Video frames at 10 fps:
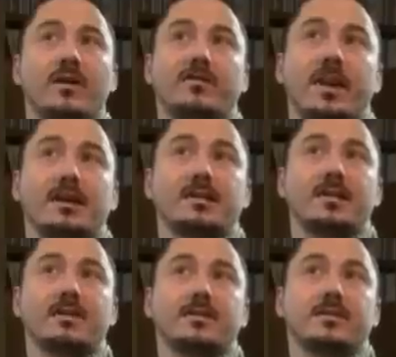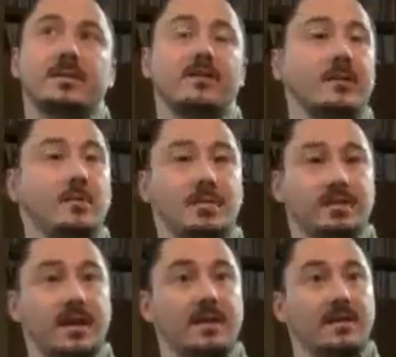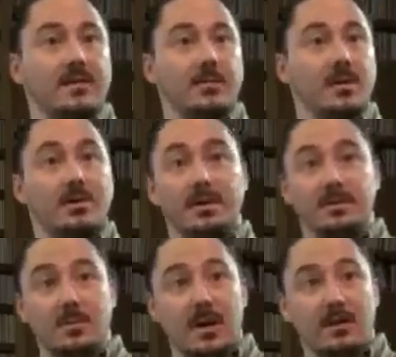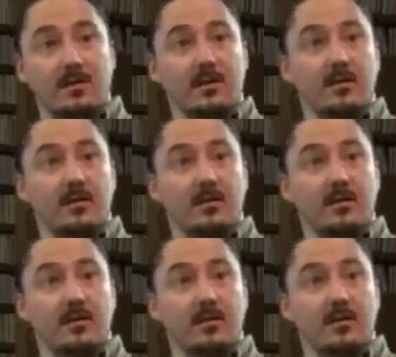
rough guess here, 70% of the bill gets paid.